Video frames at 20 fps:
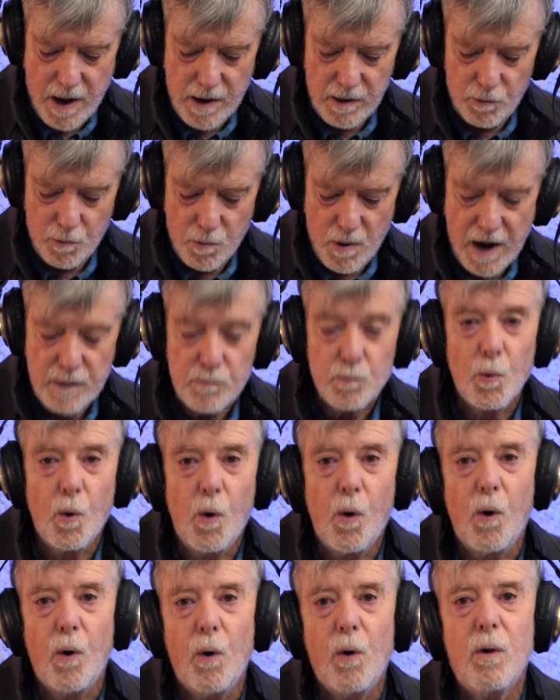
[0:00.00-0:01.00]
Great
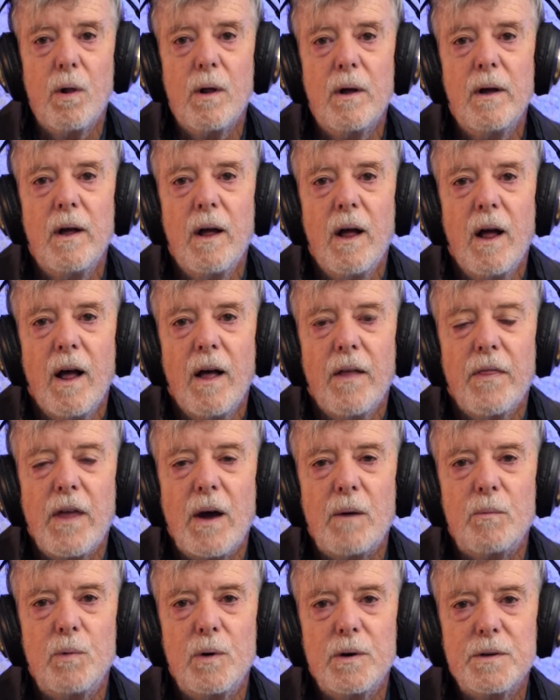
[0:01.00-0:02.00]
Wall
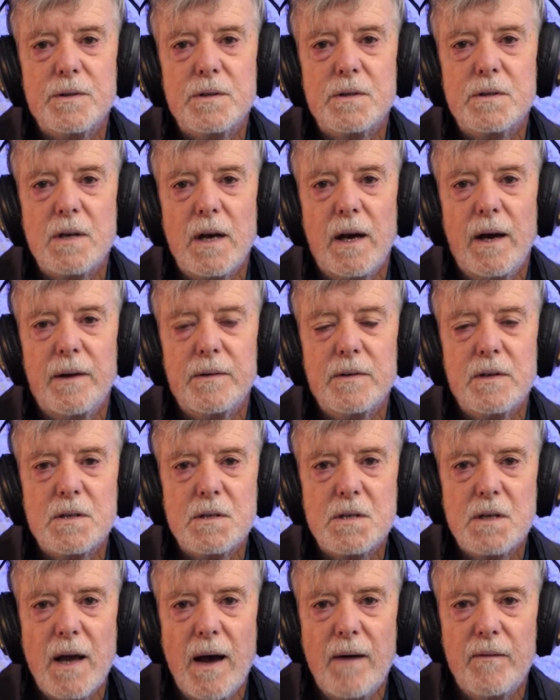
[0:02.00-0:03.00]
that was
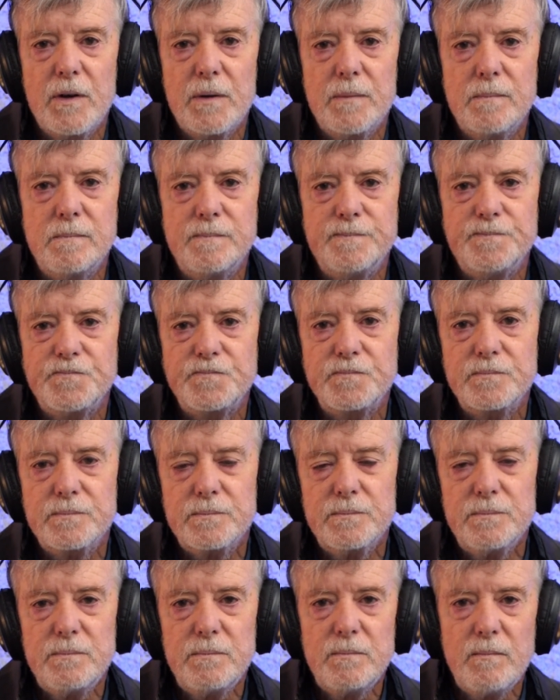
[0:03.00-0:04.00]
discovered
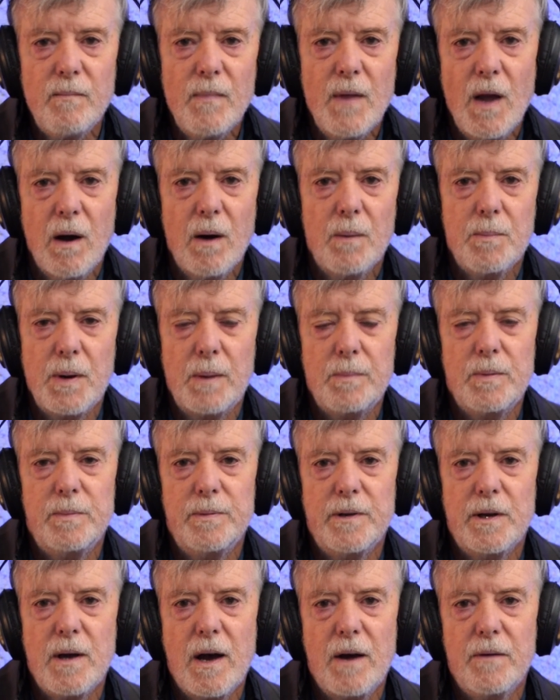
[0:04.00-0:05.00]

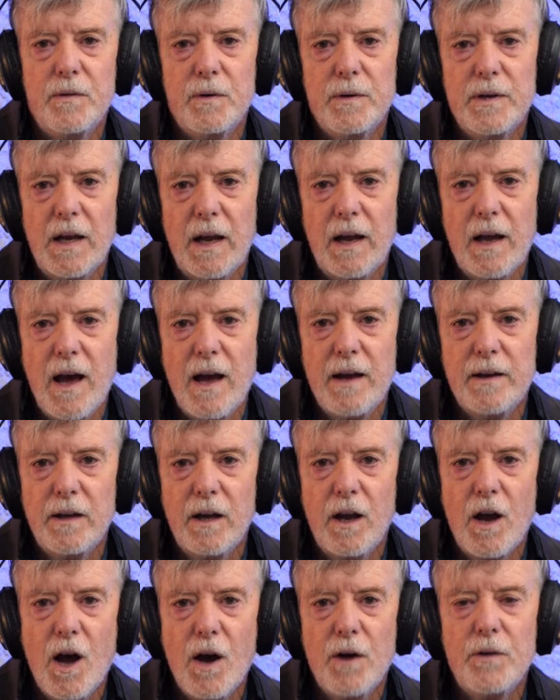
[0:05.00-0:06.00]
probably over a decade
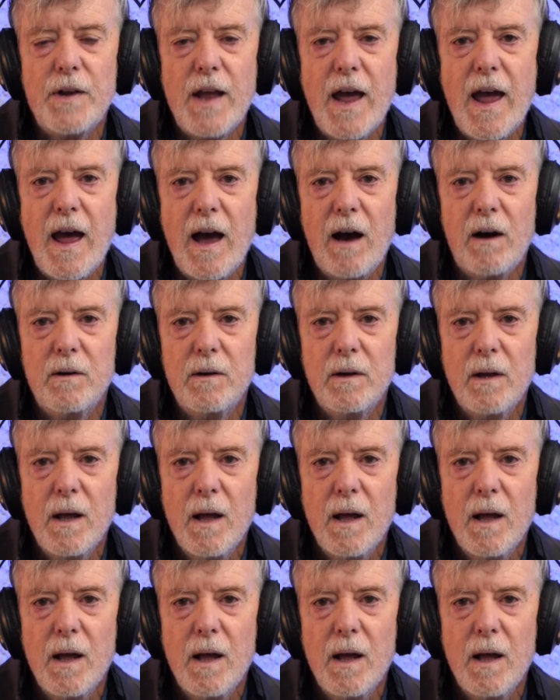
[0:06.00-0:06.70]
ago now.